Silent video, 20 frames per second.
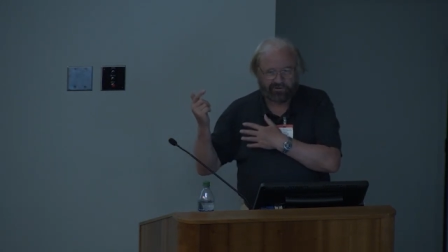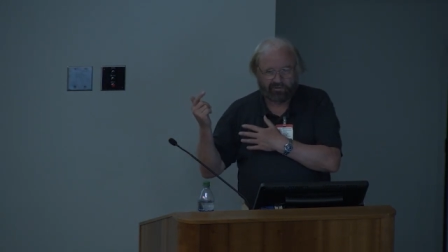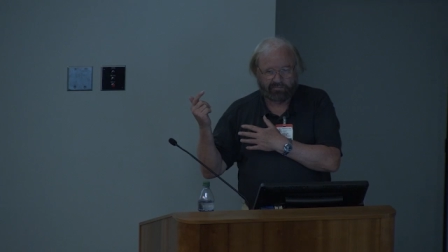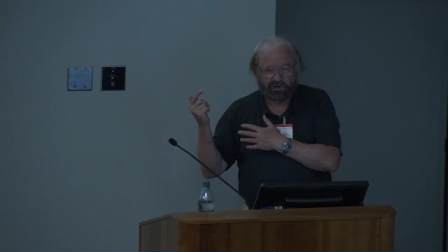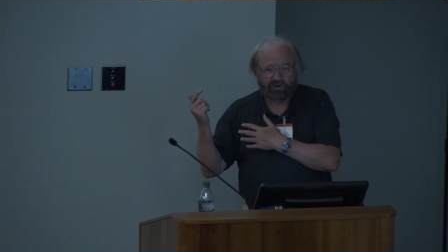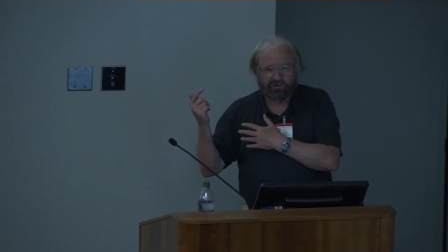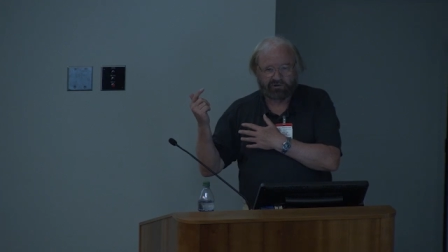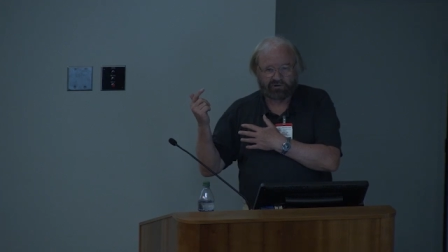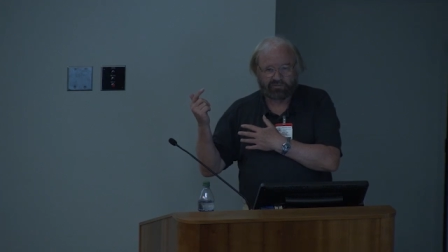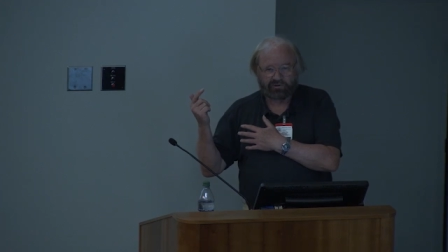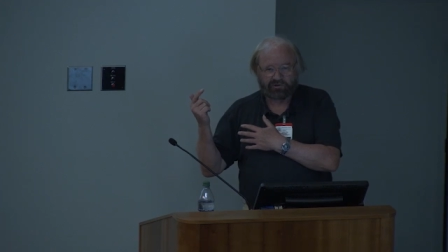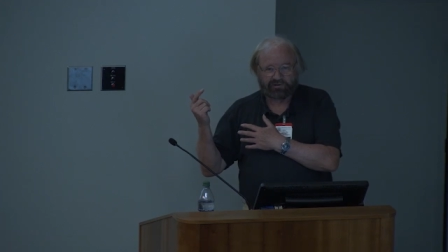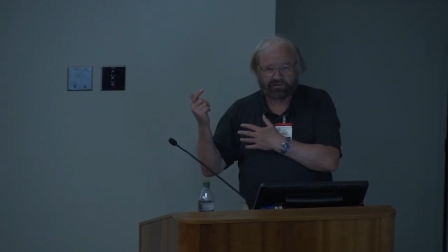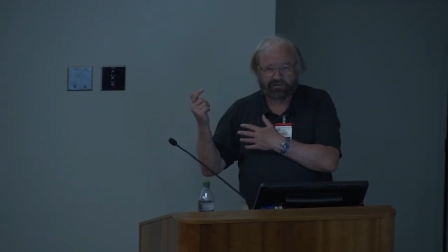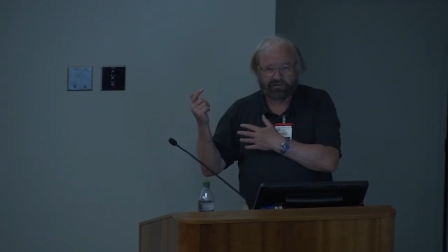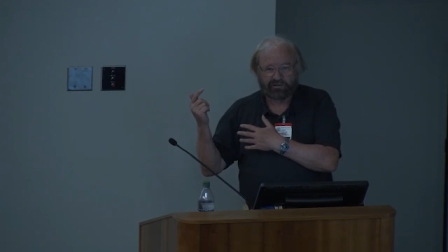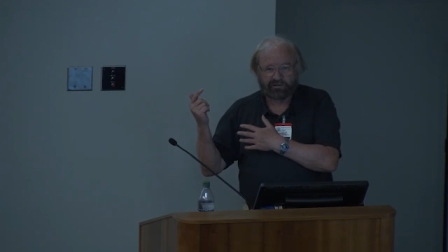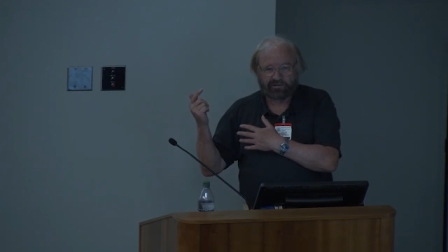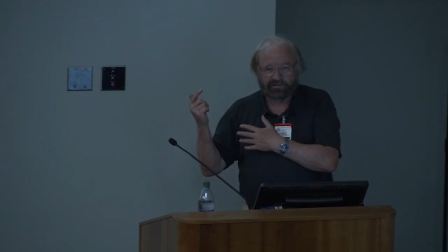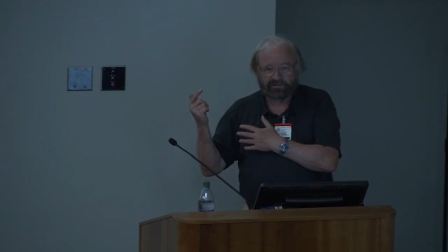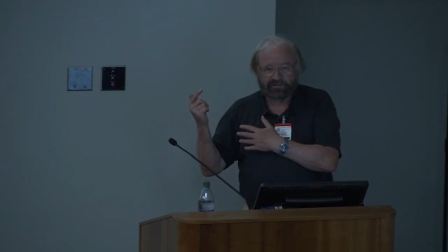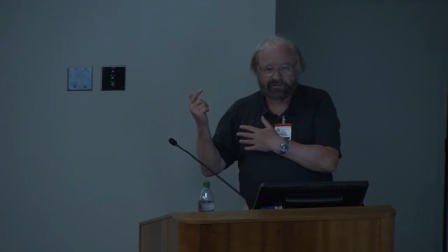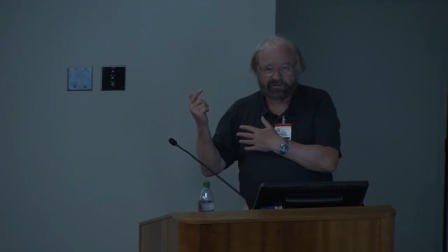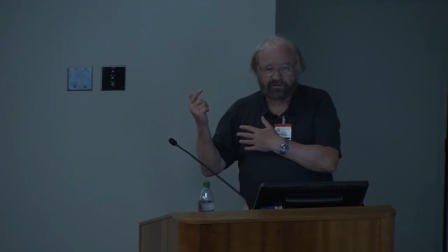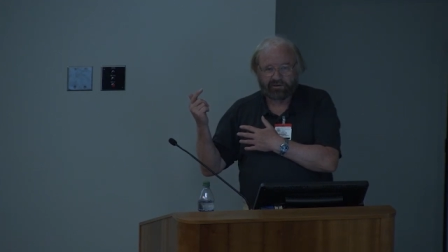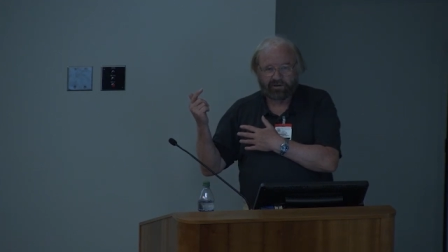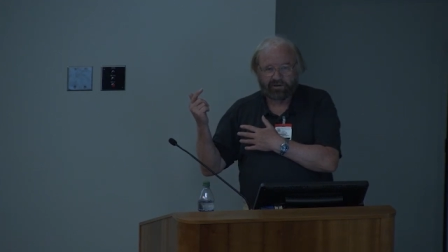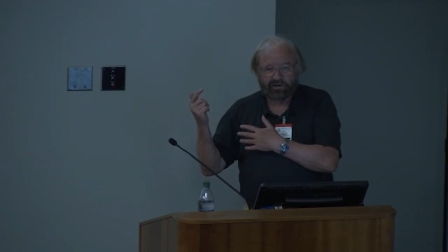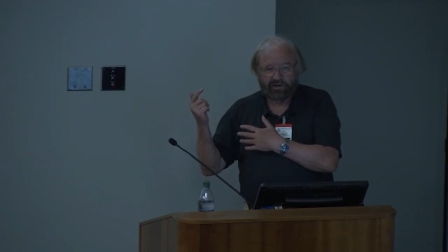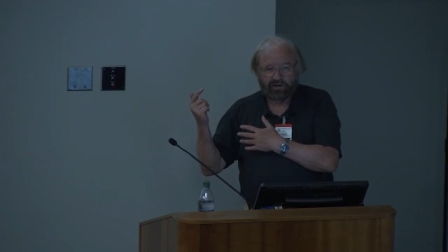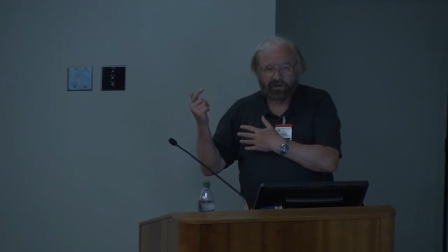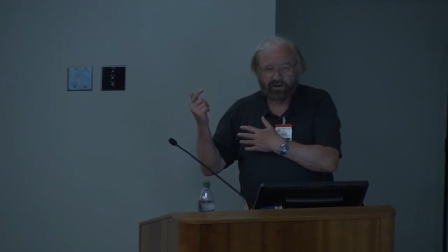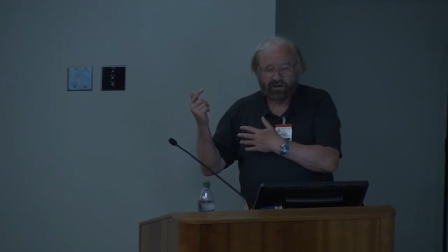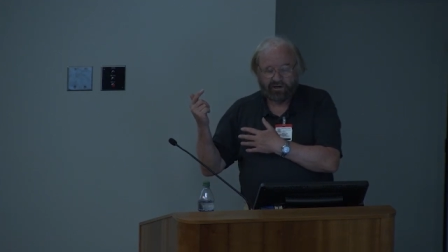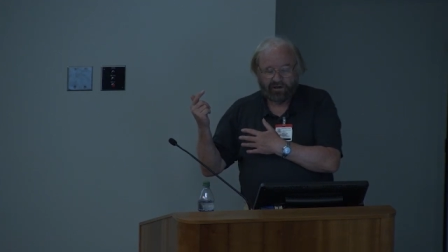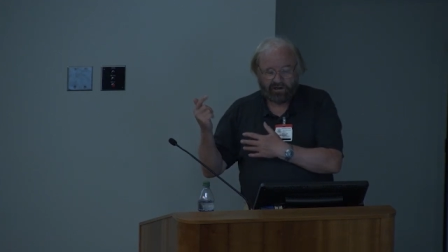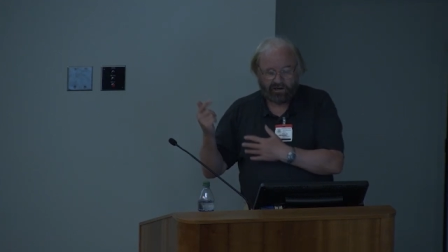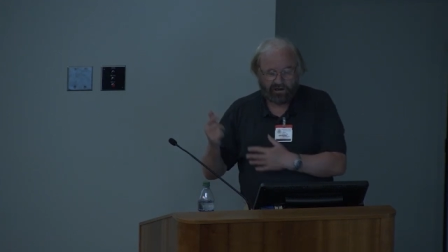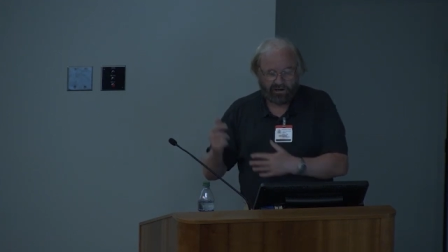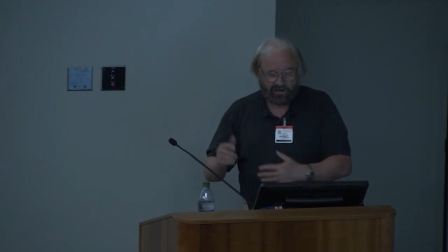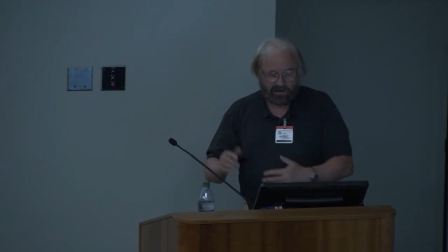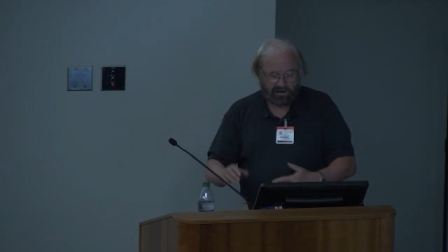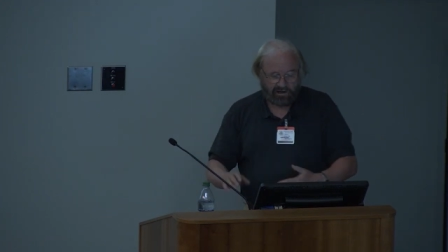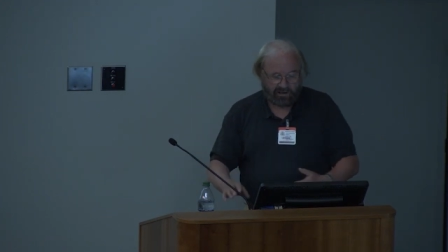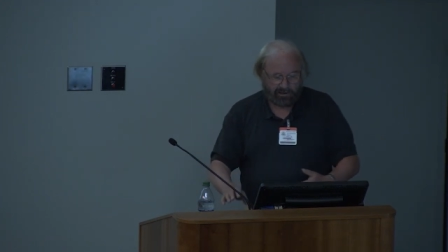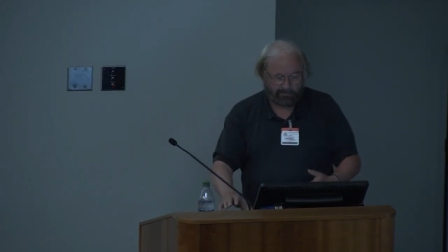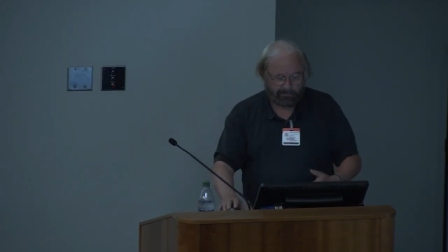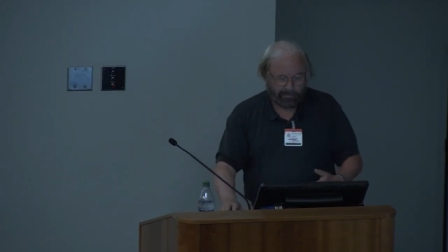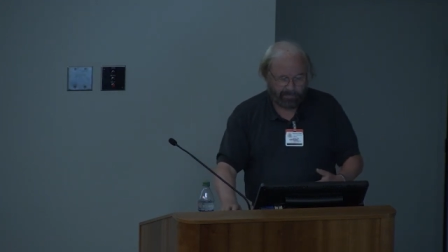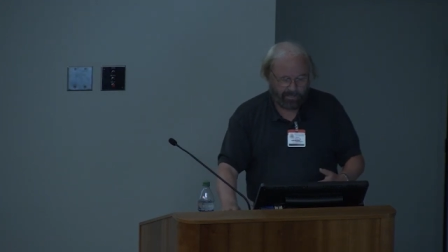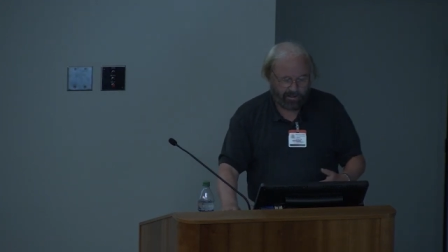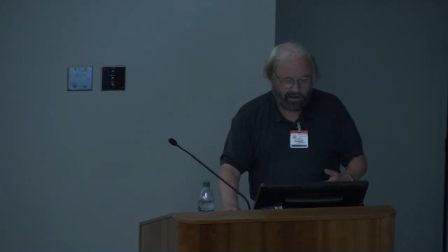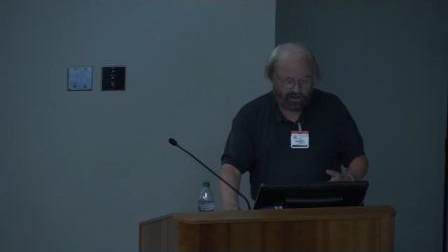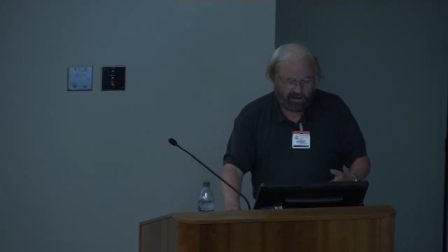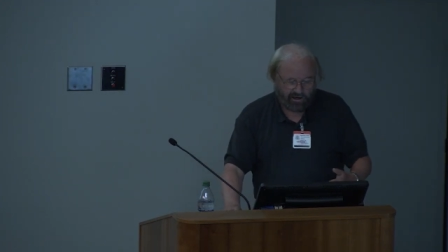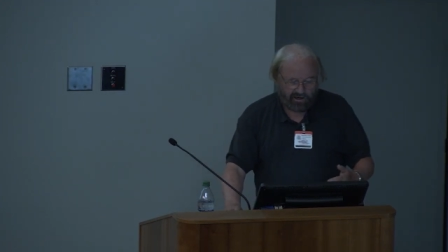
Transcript: commercial materials. Um,